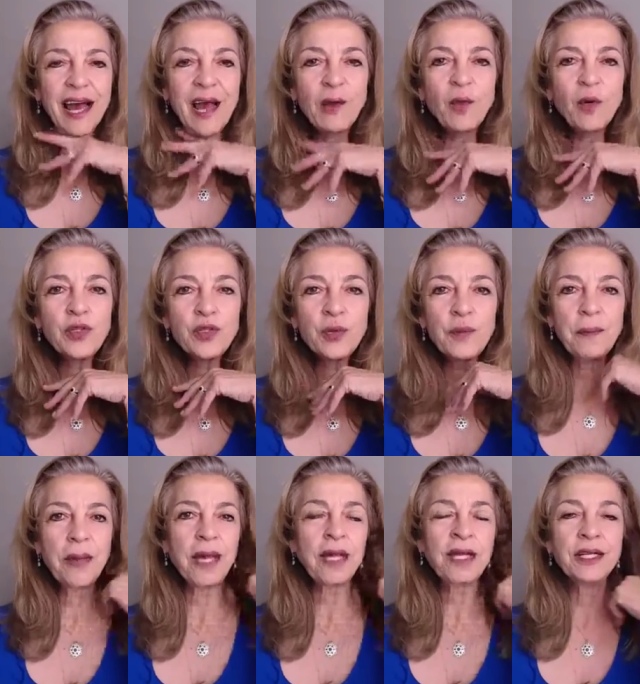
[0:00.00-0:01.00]
I want to
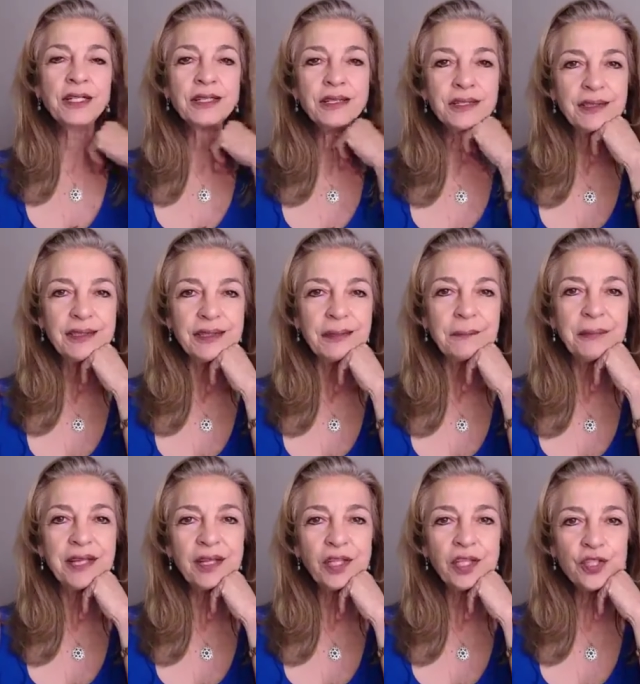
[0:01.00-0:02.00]
make
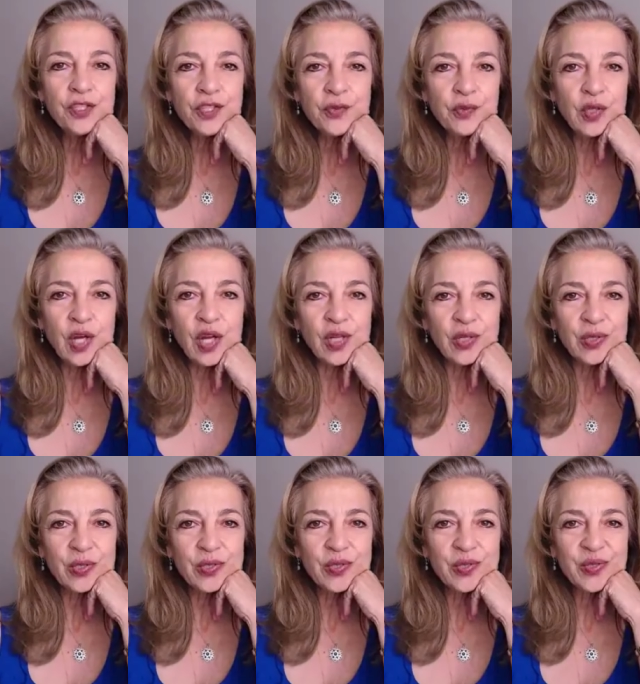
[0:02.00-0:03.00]
millions of
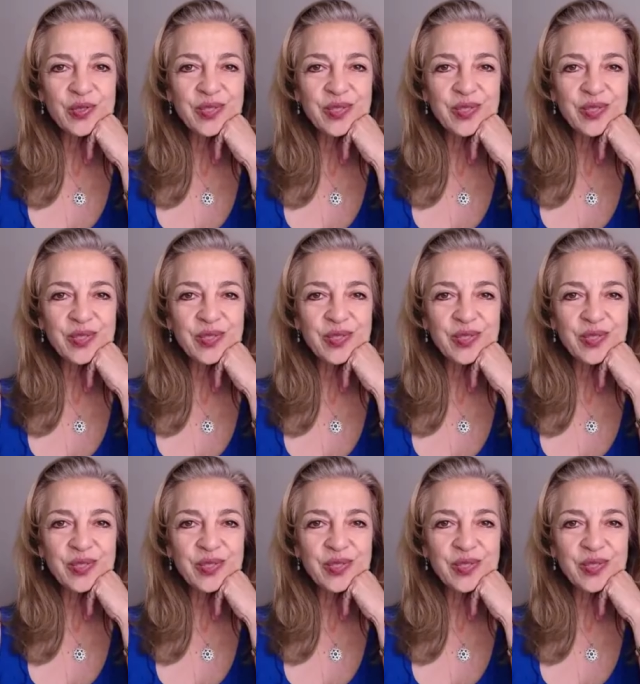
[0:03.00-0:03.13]
dollars.